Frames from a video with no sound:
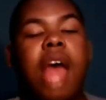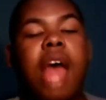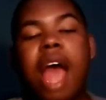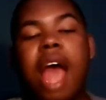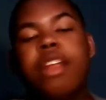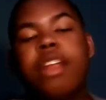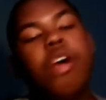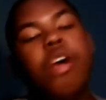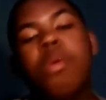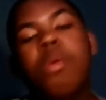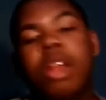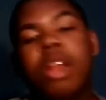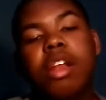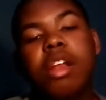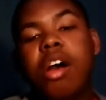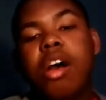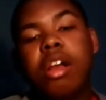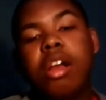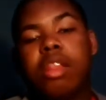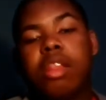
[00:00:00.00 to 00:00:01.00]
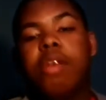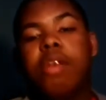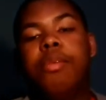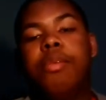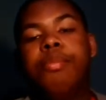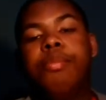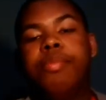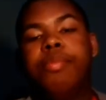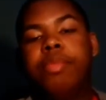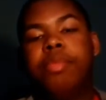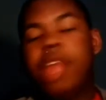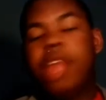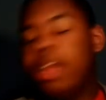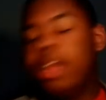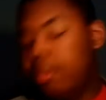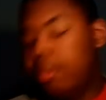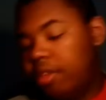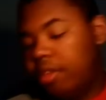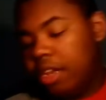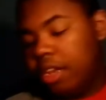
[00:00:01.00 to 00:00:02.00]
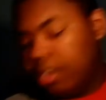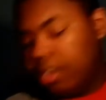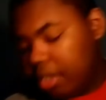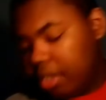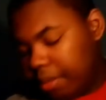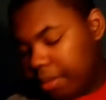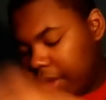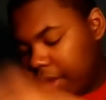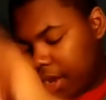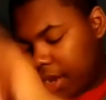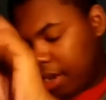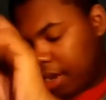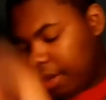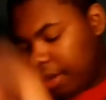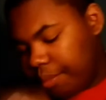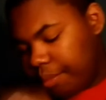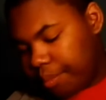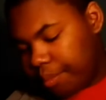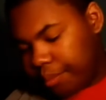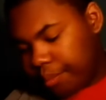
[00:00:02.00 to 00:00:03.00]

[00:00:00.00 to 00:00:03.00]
I don't want a dog though. That's just something I did.